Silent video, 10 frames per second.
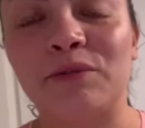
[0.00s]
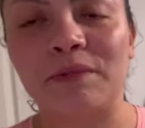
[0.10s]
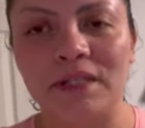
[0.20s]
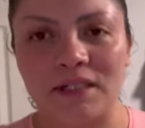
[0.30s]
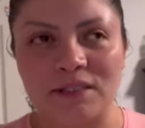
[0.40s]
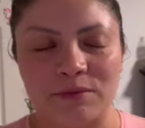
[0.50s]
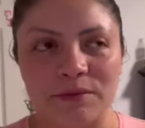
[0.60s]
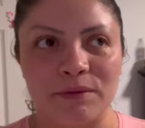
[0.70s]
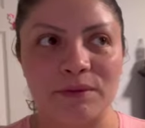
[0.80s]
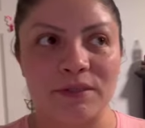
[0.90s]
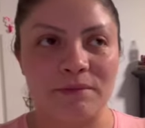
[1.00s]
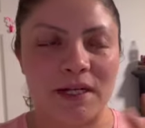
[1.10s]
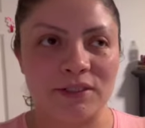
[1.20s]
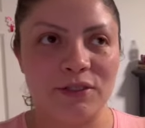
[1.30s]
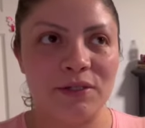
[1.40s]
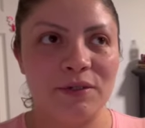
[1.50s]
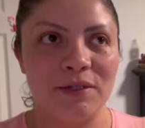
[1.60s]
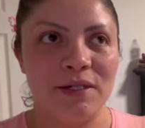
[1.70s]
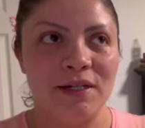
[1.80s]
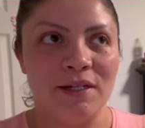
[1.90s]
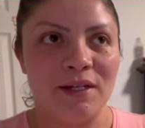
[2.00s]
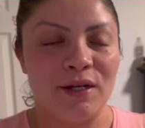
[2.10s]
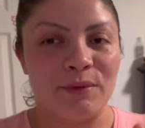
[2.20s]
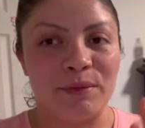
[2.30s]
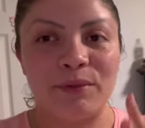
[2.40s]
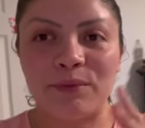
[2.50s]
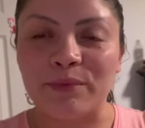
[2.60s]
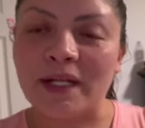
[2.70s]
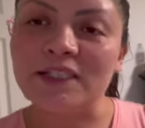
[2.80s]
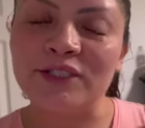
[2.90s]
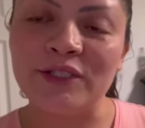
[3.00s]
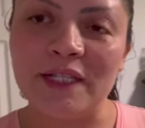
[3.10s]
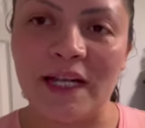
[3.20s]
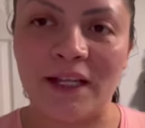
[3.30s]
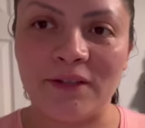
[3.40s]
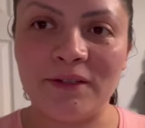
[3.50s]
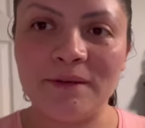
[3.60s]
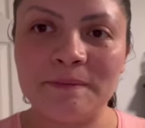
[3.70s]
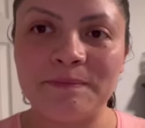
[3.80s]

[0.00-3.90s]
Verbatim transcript: because when we were in Mexico, we were raised together.